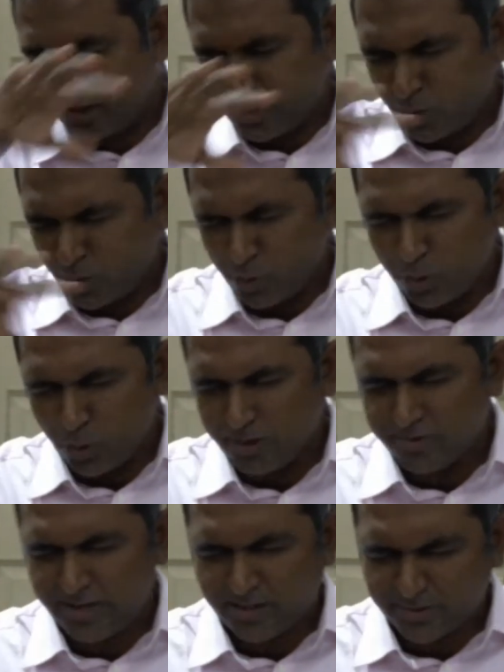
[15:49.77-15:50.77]
I won't go
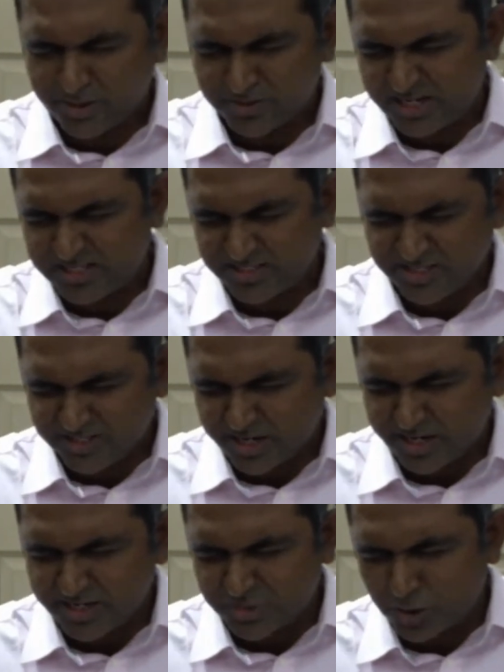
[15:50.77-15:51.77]
into that because that this
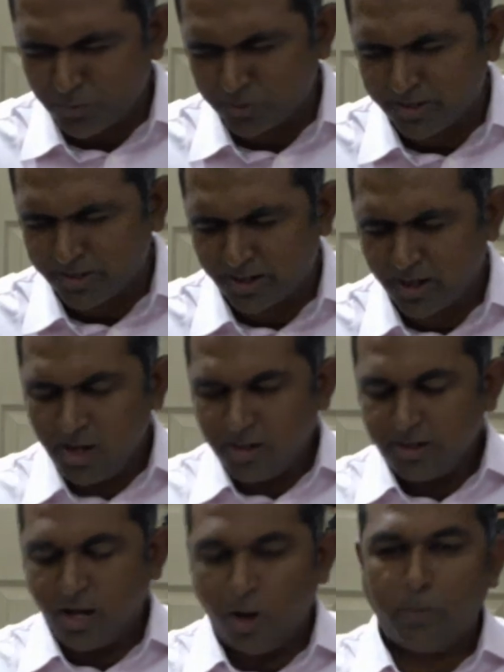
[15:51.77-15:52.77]
study is not about that.
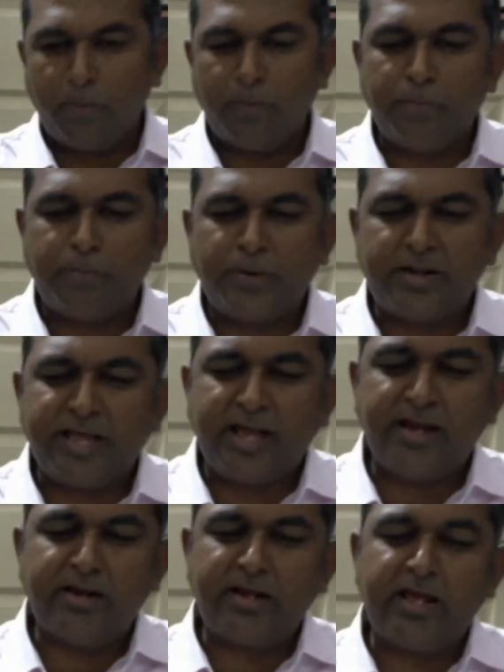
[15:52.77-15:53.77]
Now, but
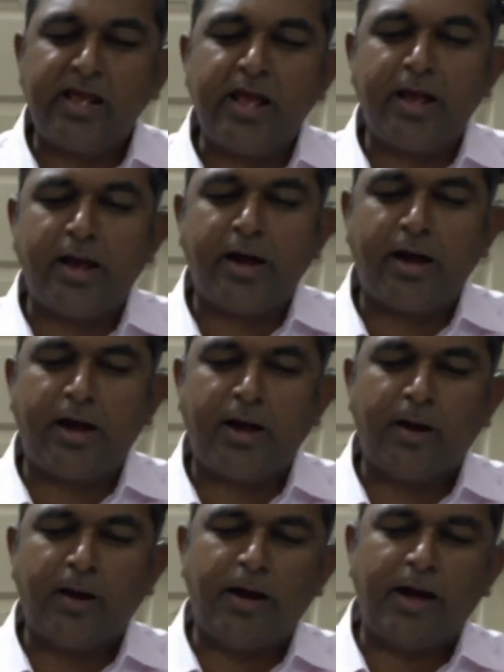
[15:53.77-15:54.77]
then he
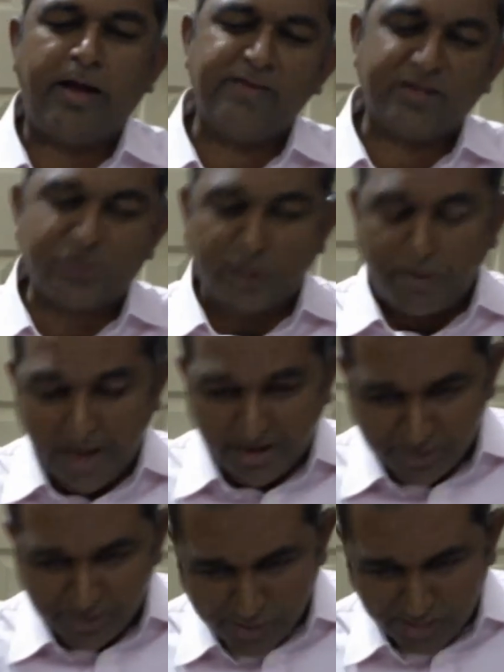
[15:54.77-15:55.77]
eventually
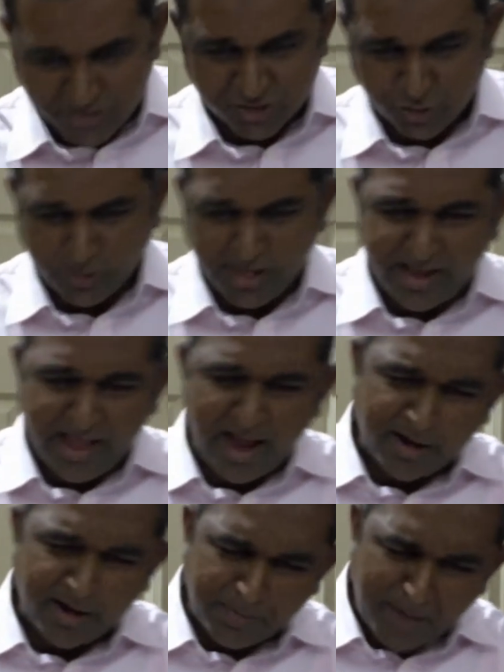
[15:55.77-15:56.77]
married Rachel. So he ended up